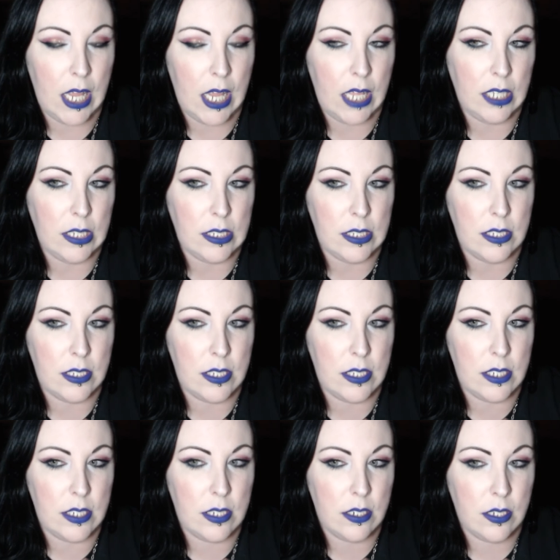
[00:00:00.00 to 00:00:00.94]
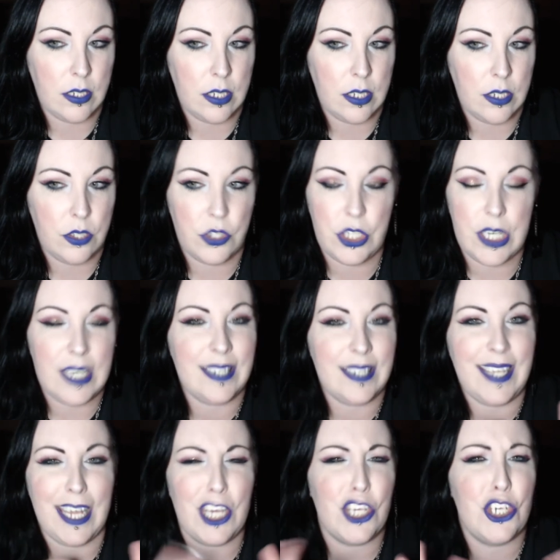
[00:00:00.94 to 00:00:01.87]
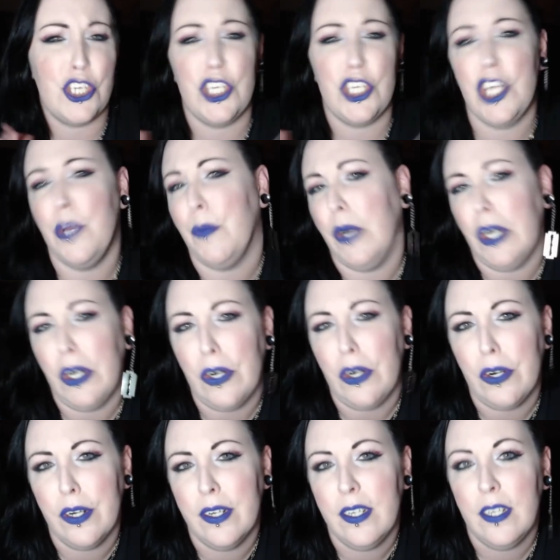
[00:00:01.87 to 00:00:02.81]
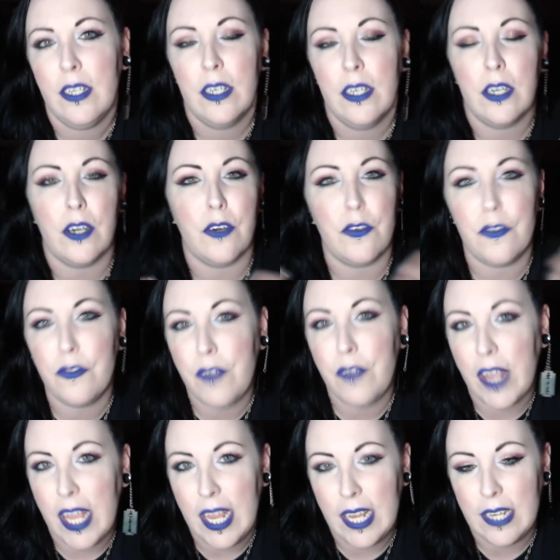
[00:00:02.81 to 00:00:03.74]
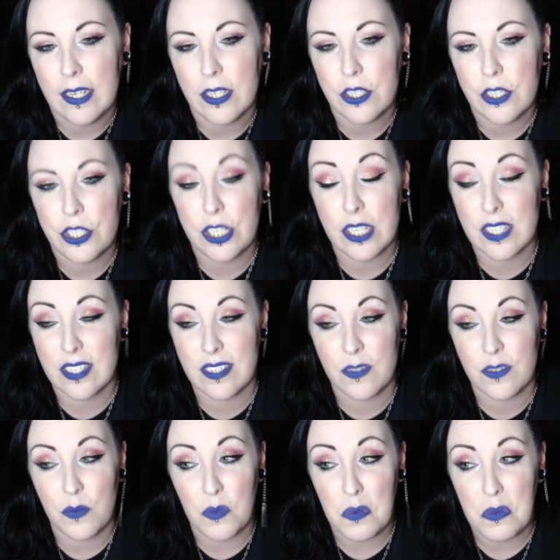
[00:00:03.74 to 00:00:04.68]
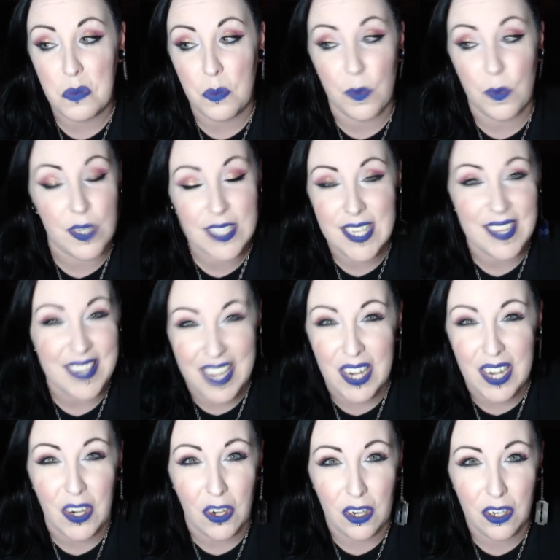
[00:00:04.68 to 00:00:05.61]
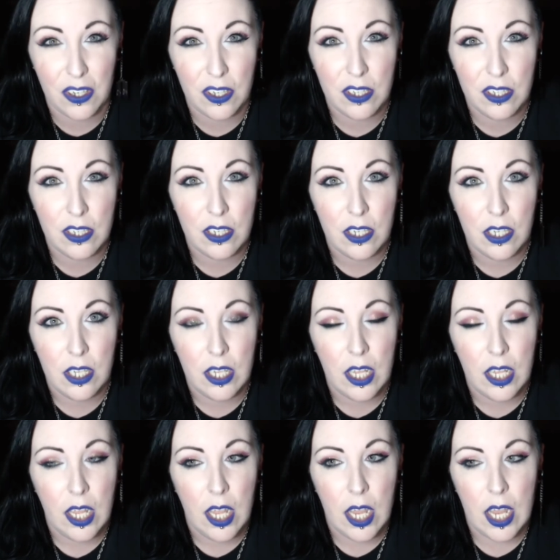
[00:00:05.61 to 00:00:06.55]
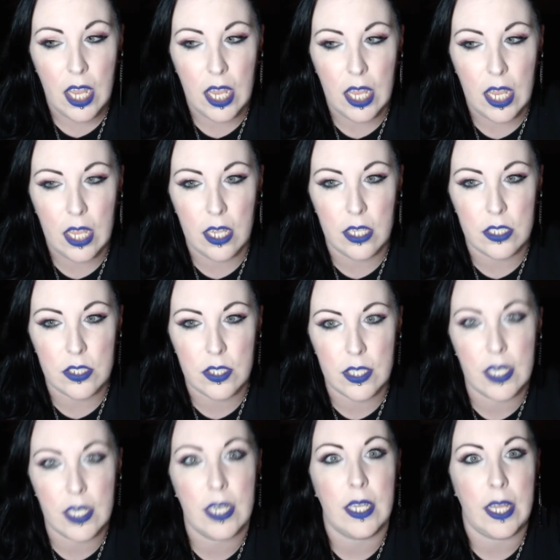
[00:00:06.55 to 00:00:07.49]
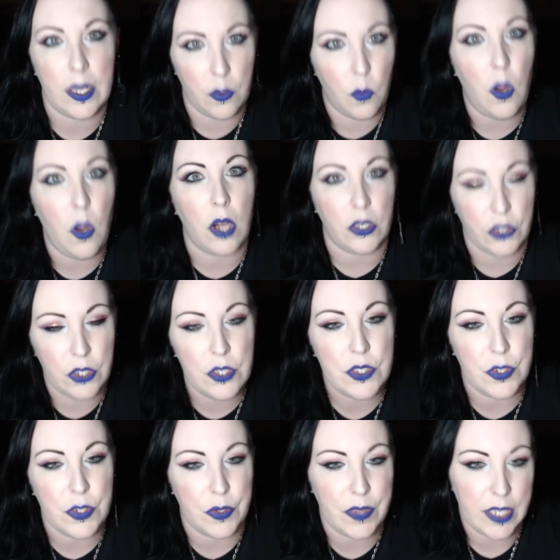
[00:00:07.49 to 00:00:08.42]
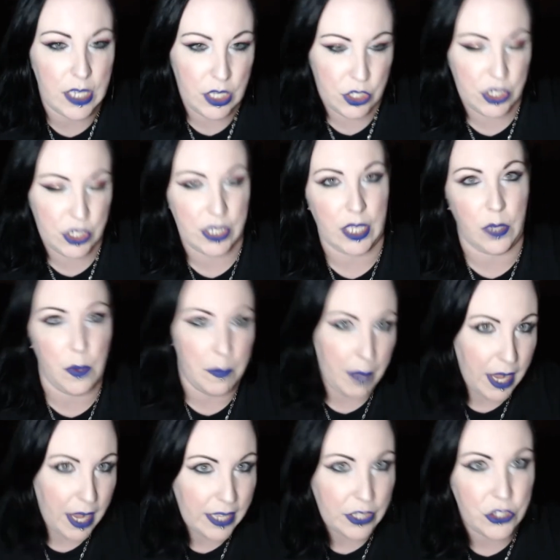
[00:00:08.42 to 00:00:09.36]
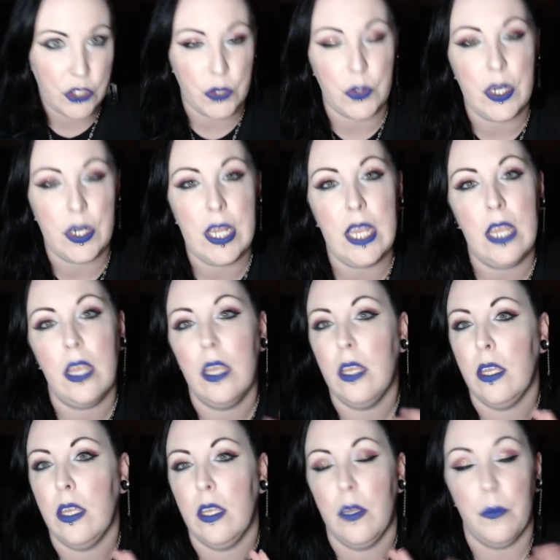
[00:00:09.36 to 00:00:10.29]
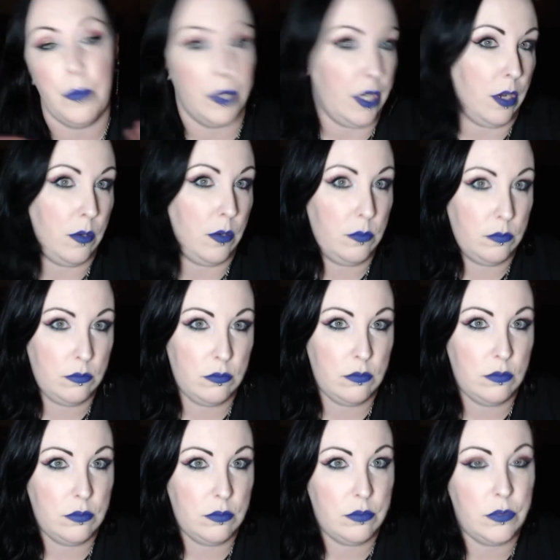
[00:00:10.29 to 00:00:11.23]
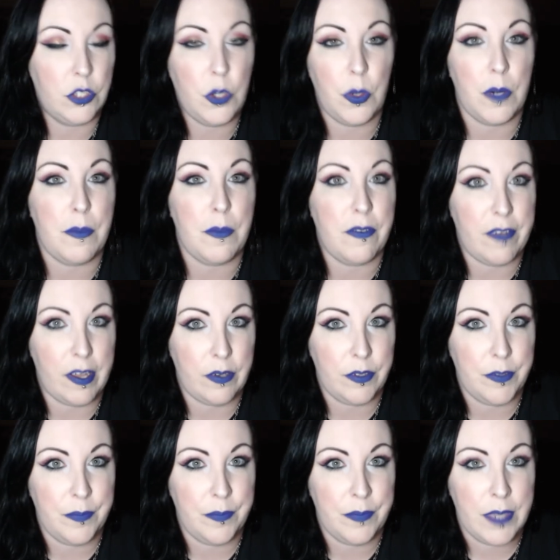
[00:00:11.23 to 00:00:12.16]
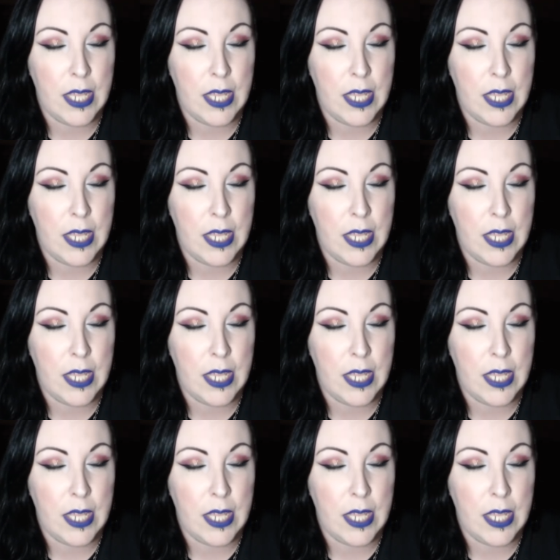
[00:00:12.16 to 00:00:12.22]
And she didn't like shimmer or fade. She just wasn't there. And so then I like walked closer thinking she like went behind the tree, but no, nowhere to be found.